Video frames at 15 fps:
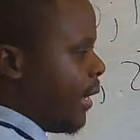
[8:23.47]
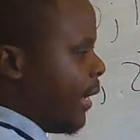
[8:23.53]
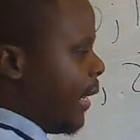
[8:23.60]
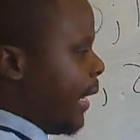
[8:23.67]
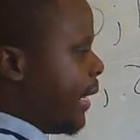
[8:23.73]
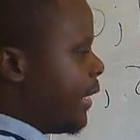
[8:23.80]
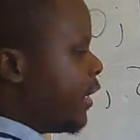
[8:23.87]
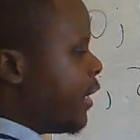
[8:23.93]

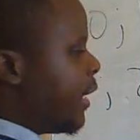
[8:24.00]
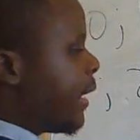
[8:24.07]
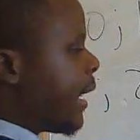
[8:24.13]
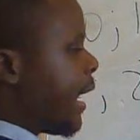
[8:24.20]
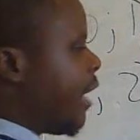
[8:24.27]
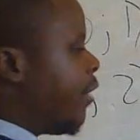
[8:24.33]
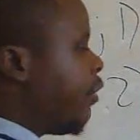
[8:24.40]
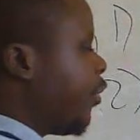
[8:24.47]
And the
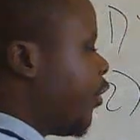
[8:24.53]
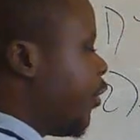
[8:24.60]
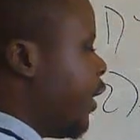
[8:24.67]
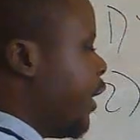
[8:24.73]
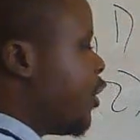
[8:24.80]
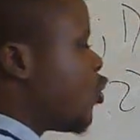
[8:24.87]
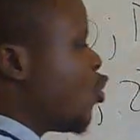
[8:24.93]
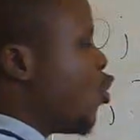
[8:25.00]
graph
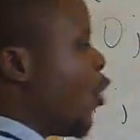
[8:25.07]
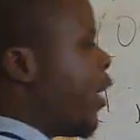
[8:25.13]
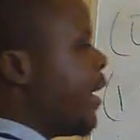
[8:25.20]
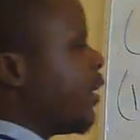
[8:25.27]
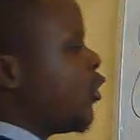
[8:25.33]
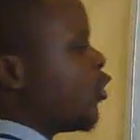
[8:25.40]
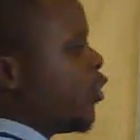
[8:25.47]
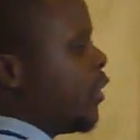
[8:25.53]
is
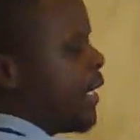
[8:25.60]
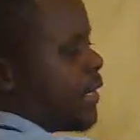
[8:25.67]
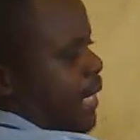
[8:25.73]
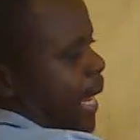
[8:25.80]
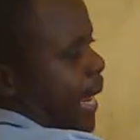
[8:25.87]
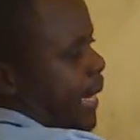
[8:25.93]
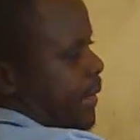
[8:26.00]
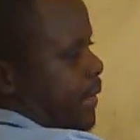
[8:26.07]
going to this side.